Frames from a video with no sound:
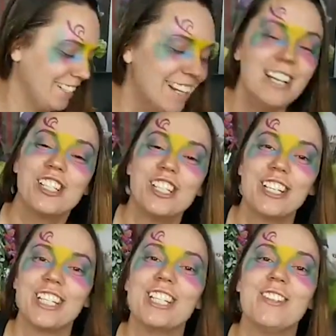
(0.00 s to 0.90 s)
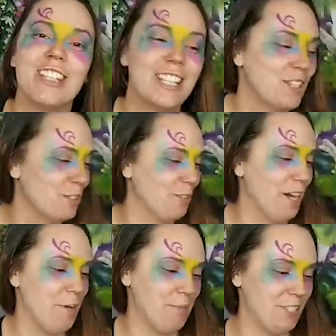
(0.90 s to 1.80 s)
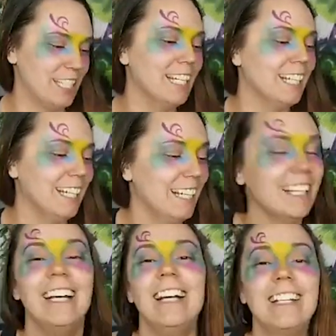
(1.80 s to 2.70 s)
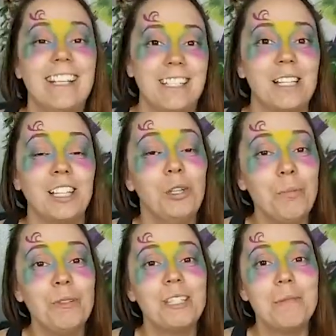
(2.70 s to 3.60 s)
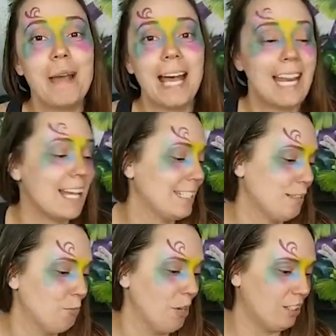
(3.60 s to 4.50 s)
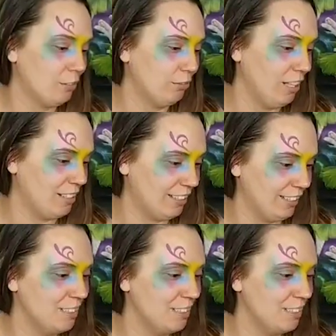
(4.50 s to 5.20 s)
she already knew that those are rappers. Yes, Low Boosie Badass and Waka Flocka.